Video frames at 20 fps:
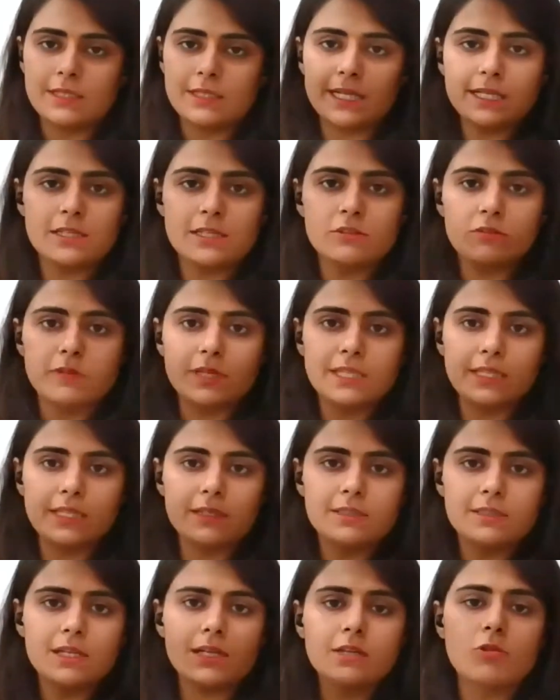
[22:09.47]
That is why
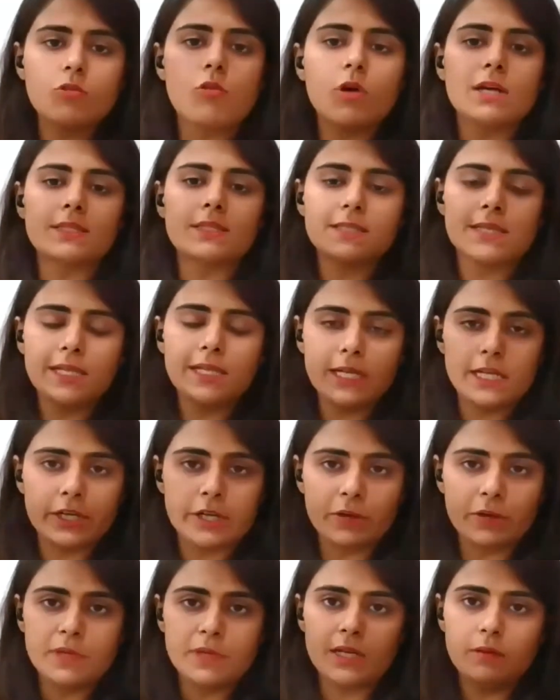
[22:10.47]
these are
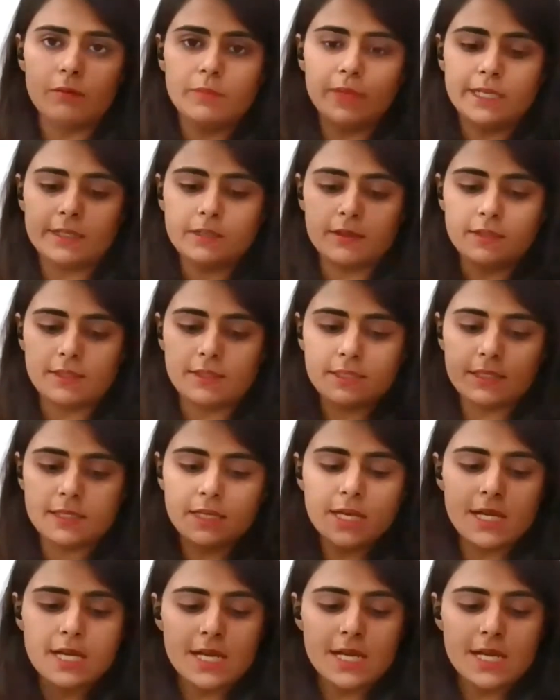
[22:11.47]
quasi-criminal matters.